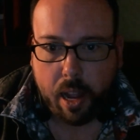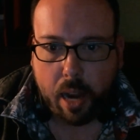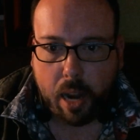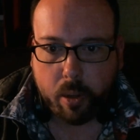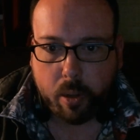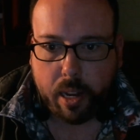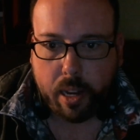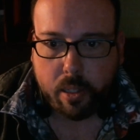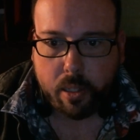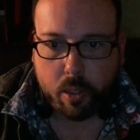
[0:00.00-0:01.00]
I
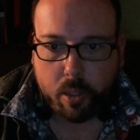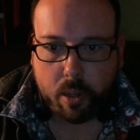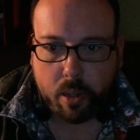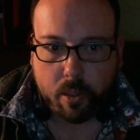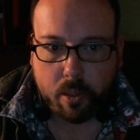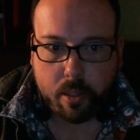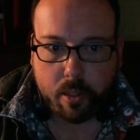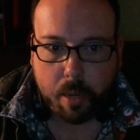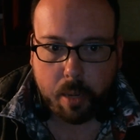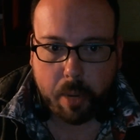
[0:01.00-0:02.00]
realized it was also the
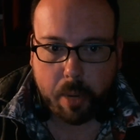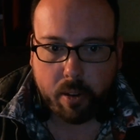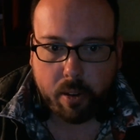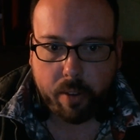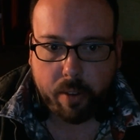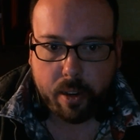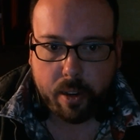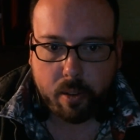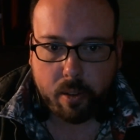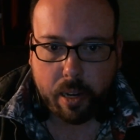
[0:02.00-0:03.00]
same manner of
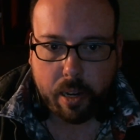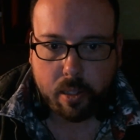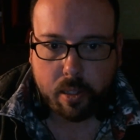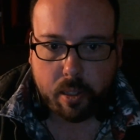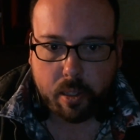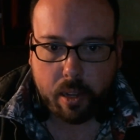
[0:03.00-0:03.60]
another 80s